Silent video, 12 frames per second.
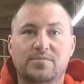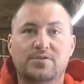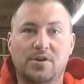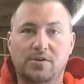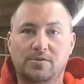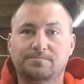
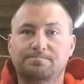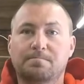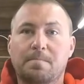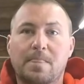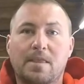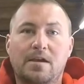So
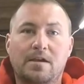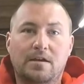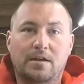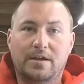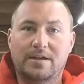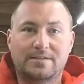
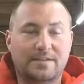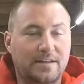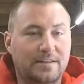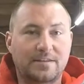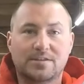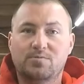like I said,
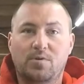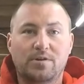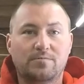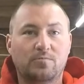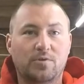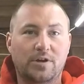in this
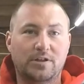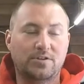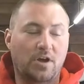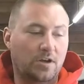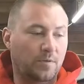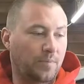one we're going to
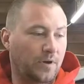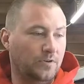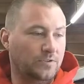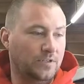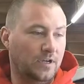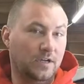talk about